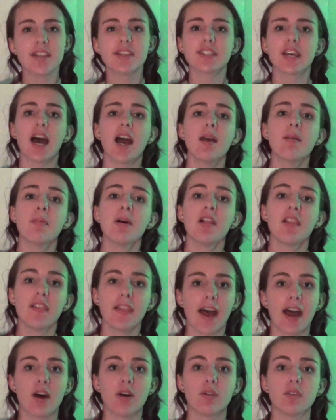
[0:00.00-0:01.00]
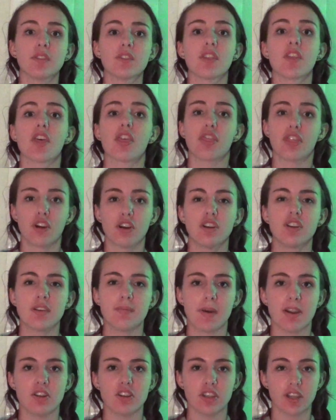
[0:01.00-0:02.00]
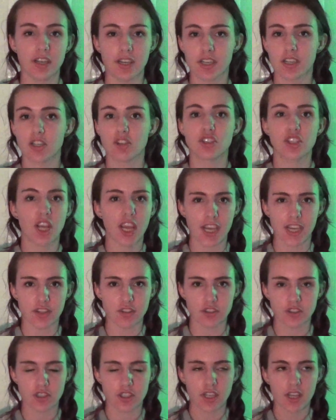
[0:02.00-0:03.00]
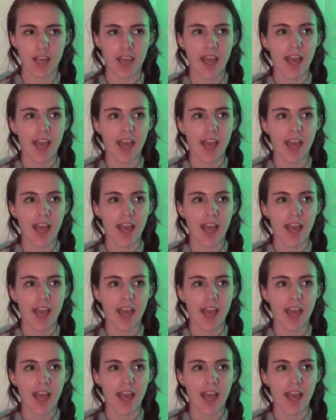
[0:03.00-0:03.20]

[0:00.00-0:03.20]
Time allows the third dimension to change,